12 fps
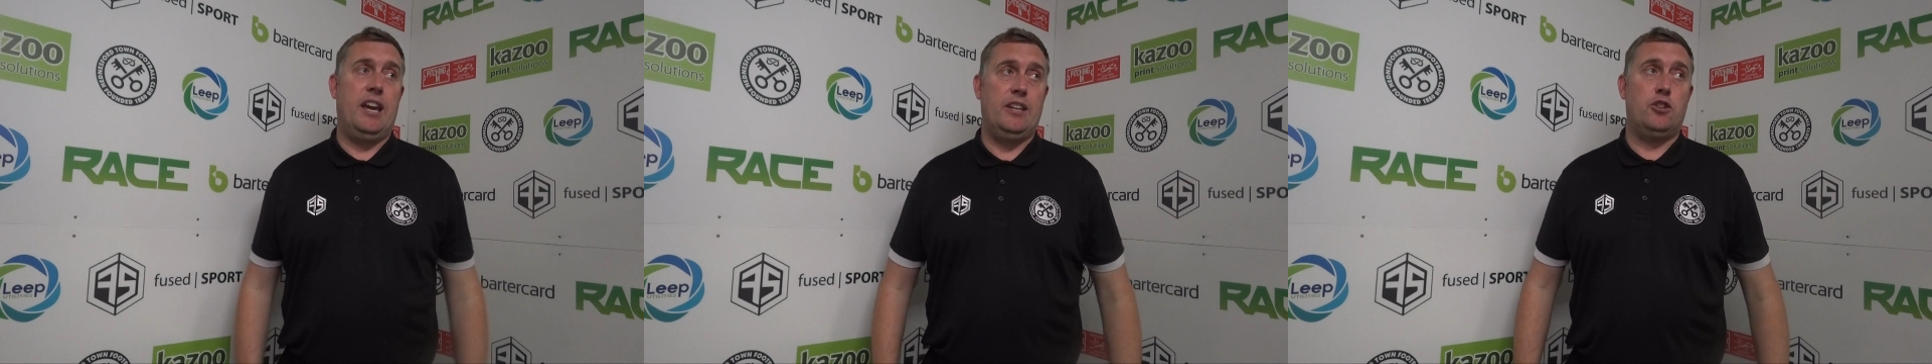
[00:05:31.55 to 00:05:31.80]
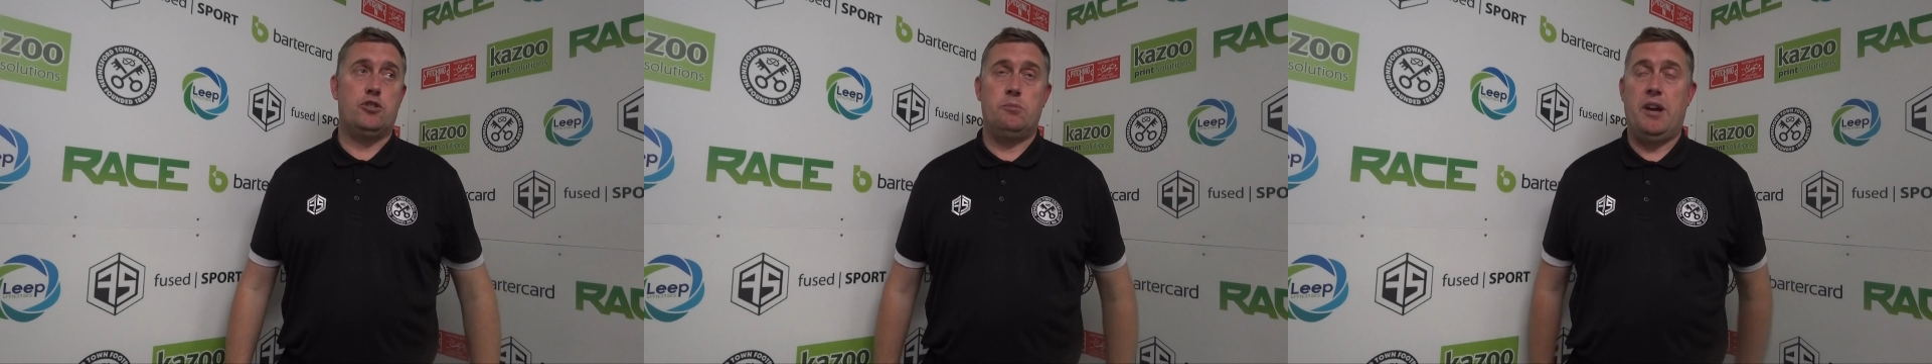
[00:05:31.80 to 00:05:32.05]

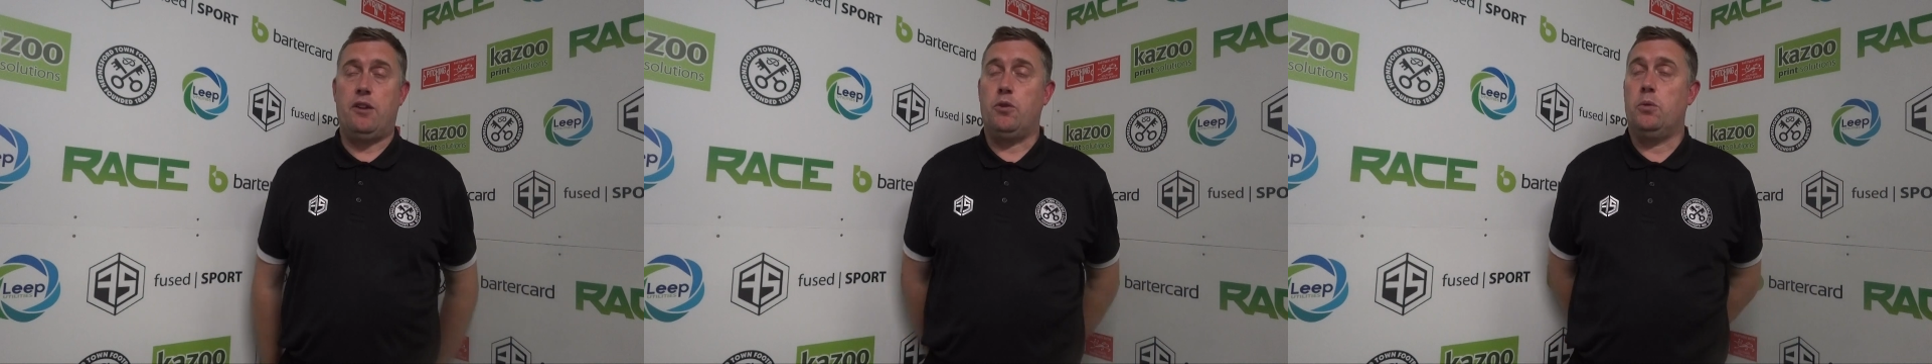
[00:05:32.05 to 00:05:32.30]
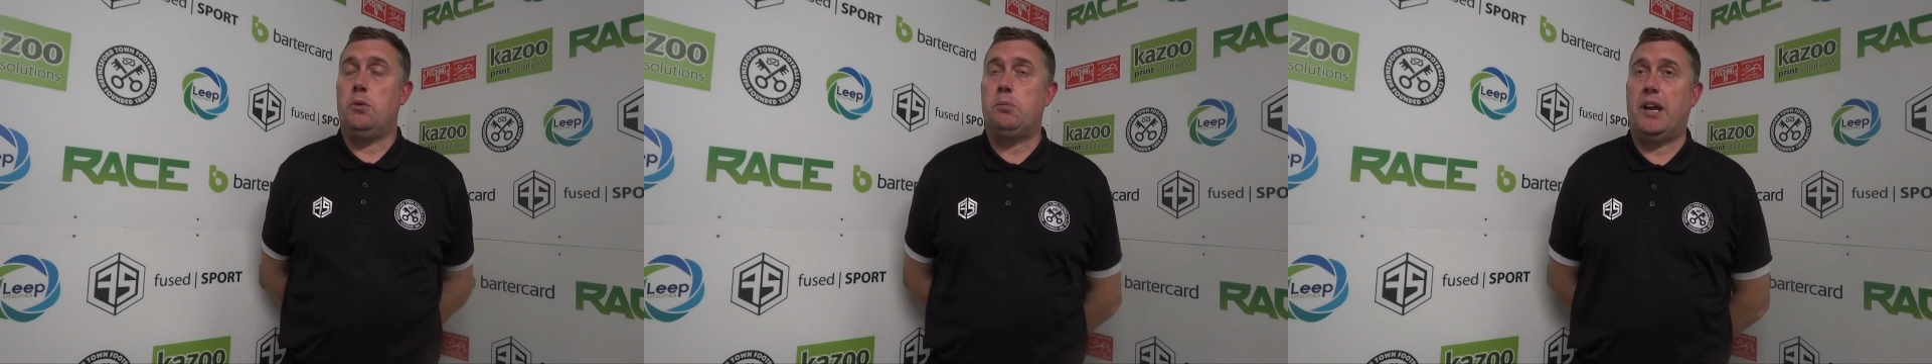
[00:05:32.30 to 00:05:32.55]
It doesn't
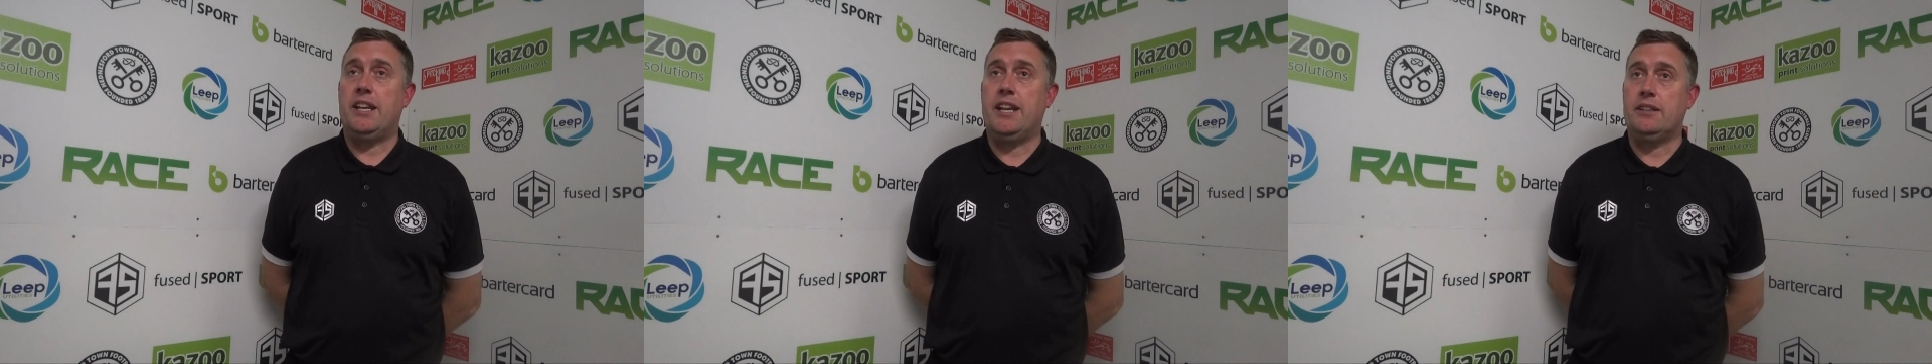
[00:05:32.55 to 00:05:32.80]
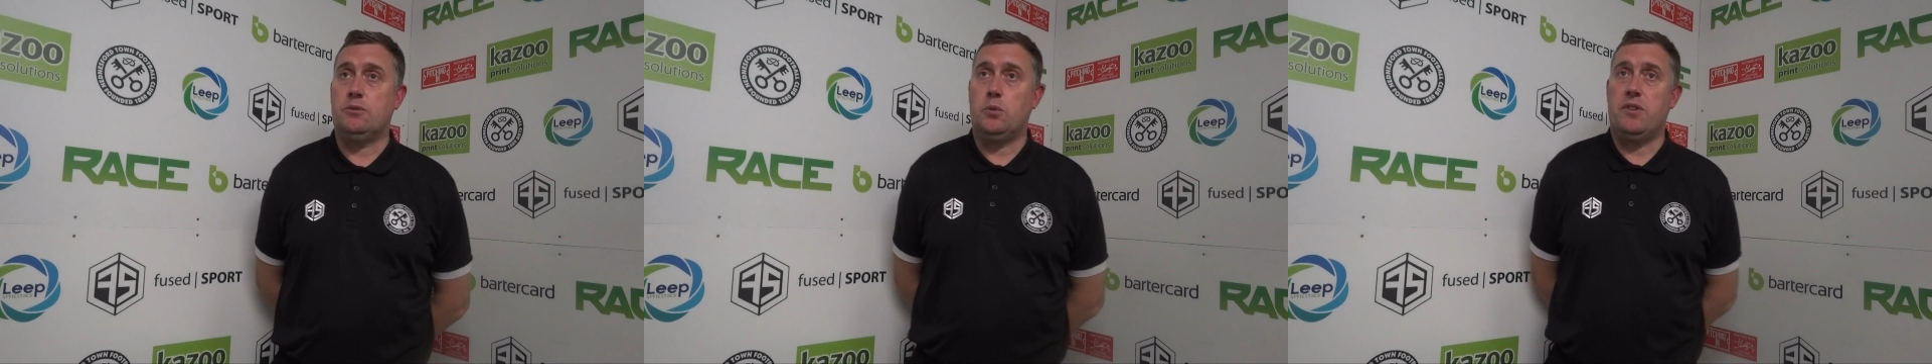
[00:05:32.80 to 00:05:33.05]
matter who we
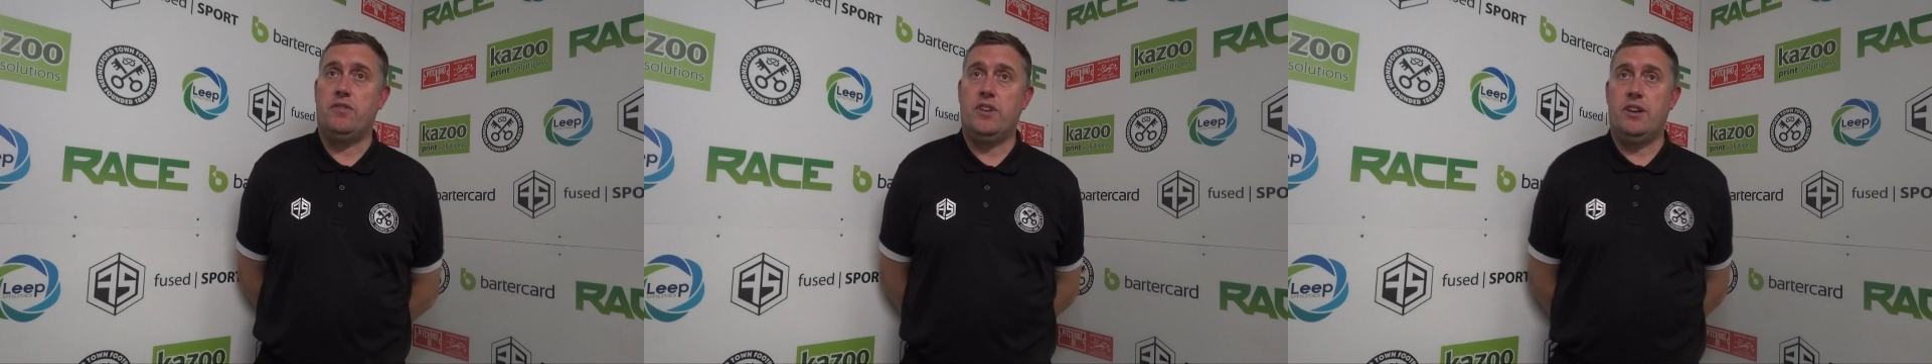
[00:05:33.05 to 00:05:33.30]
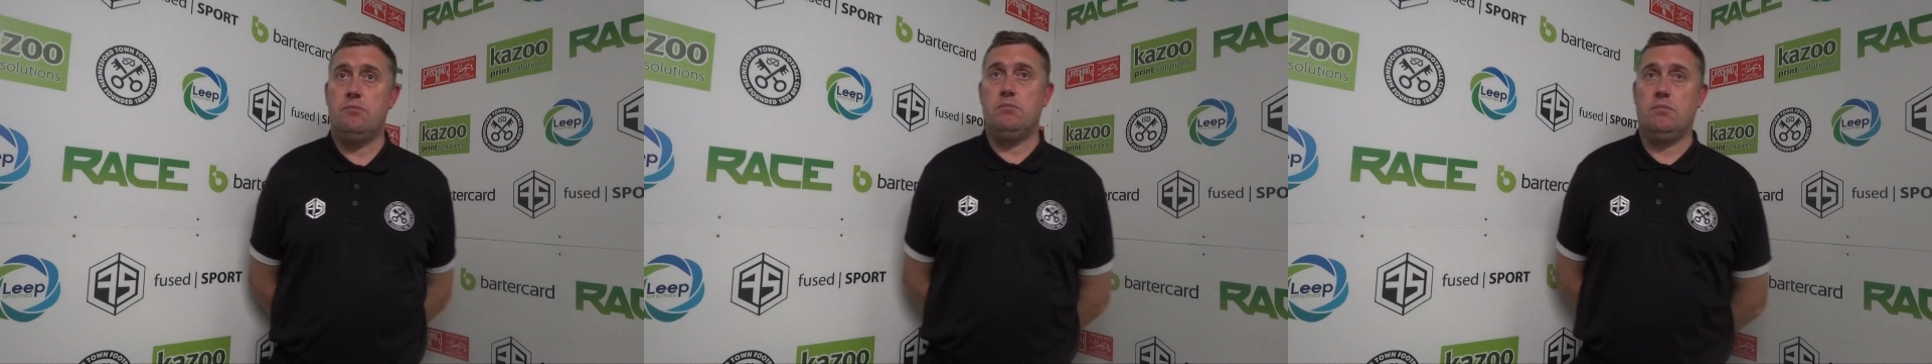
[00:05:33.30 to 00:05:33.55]
played at. We've
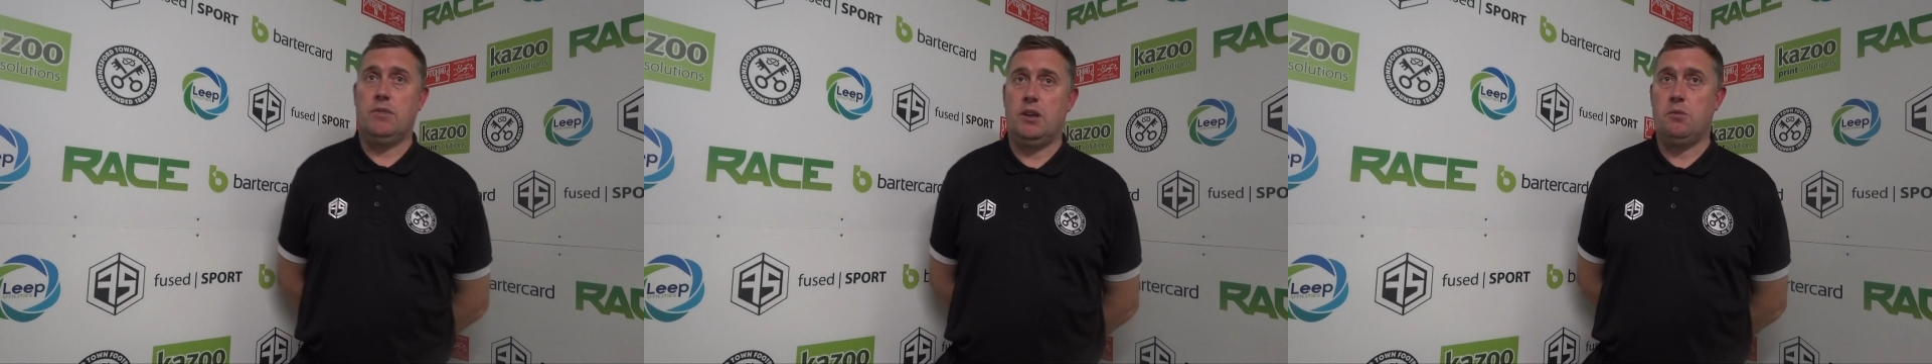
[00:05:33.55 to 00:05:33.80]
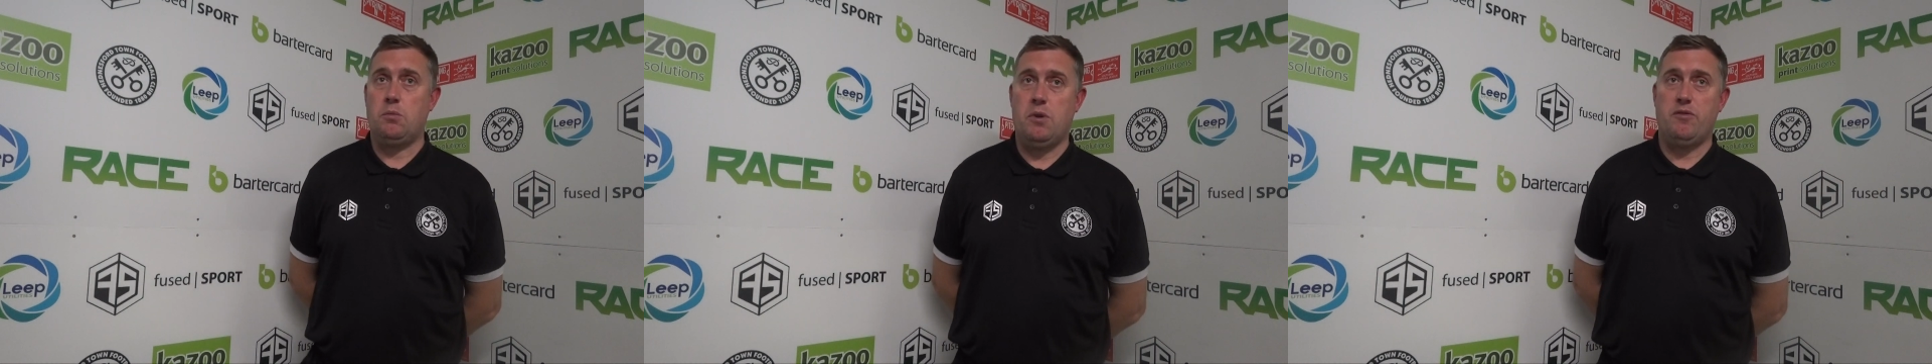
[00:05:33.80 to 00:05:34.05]

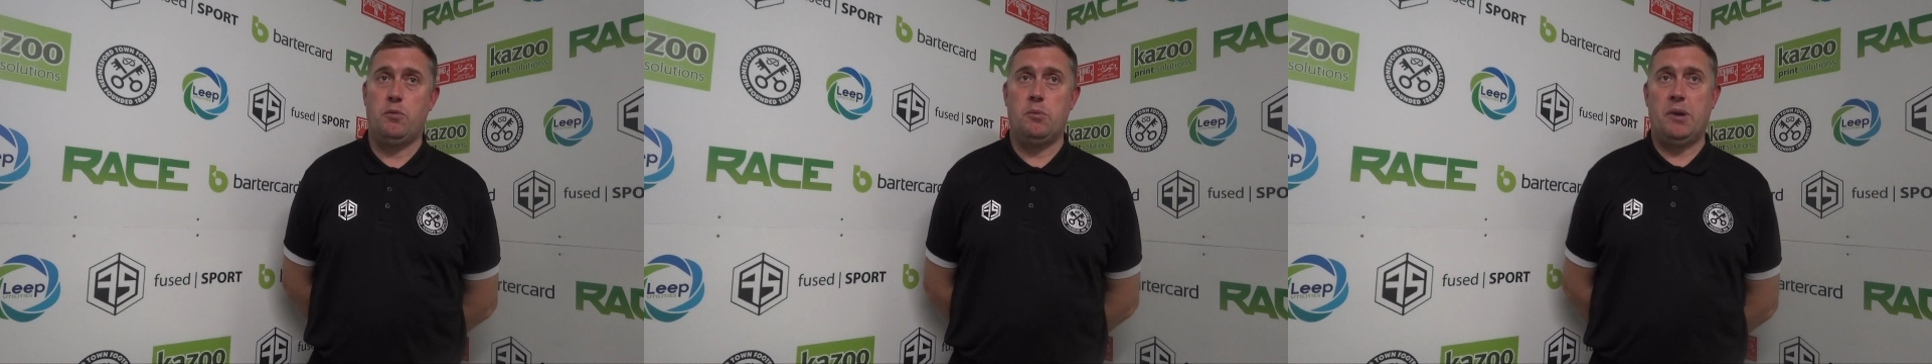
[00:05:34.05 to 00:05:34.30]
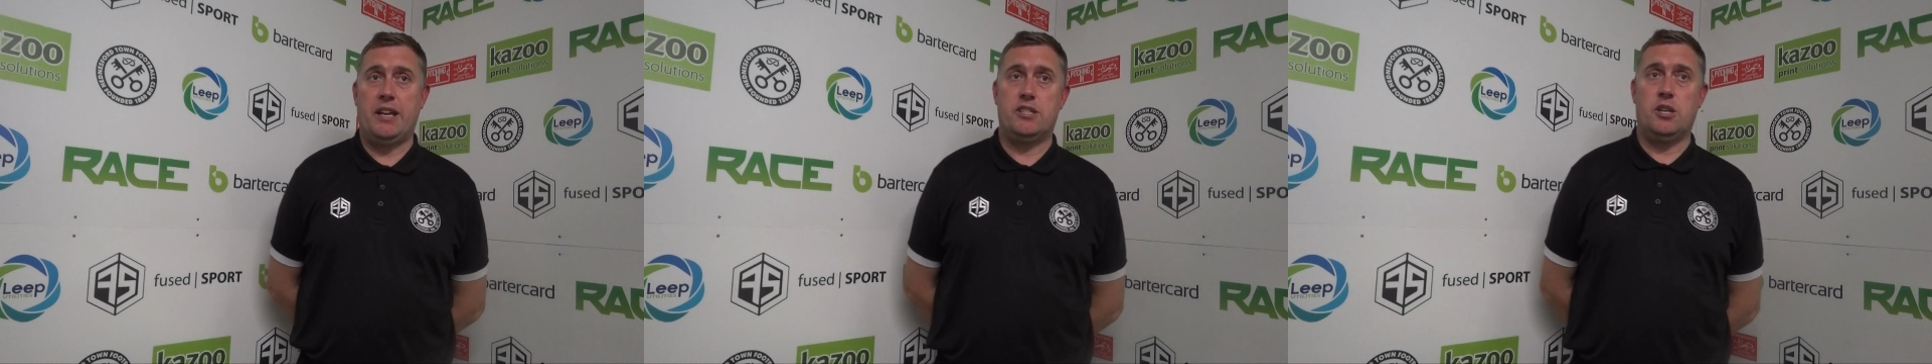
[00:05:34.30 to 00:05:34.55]
whether
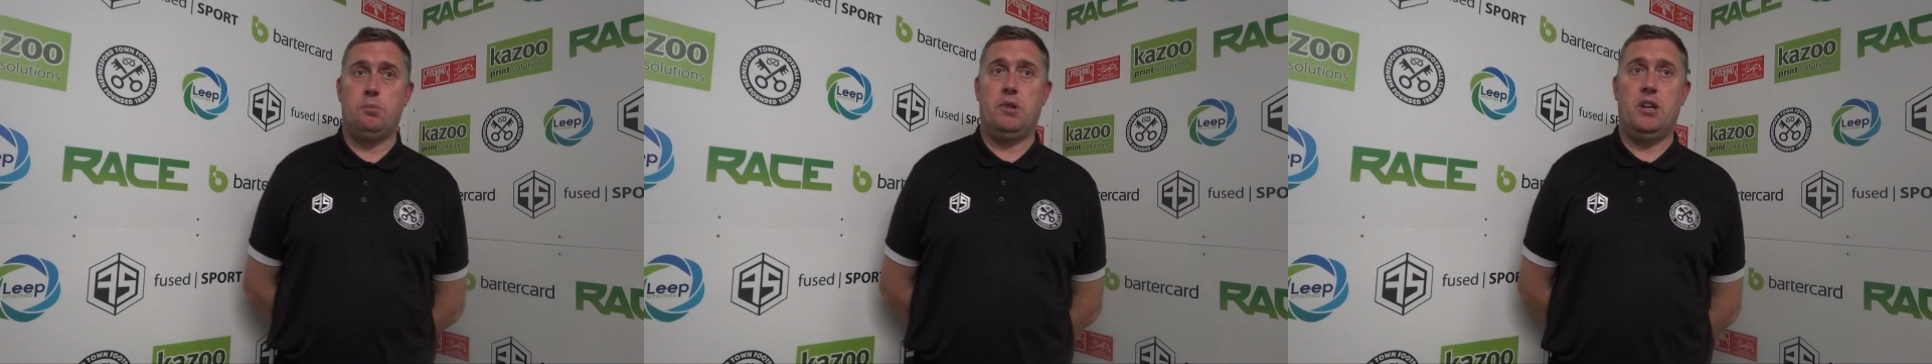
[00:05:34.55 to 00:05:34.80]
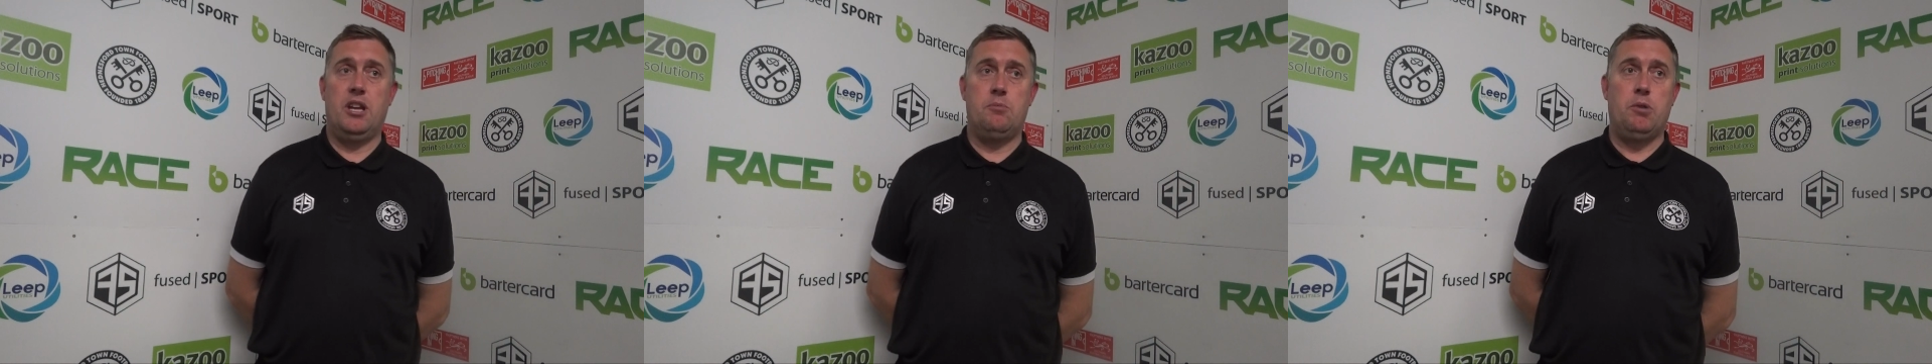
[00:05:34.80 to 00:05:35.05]
we're playing top
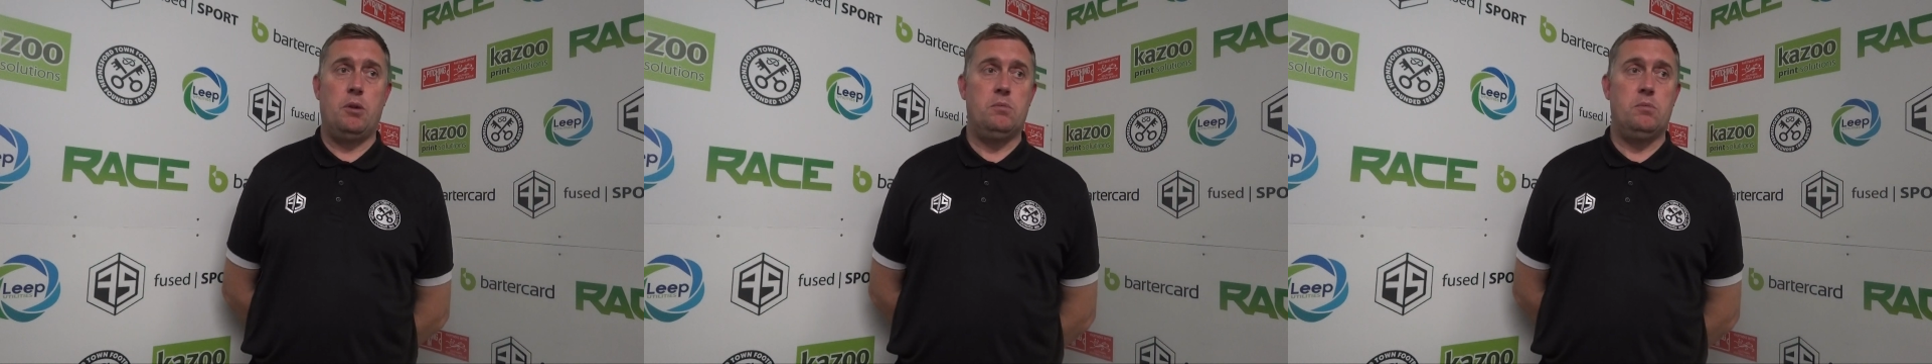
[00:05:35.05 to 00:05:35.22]
of the league,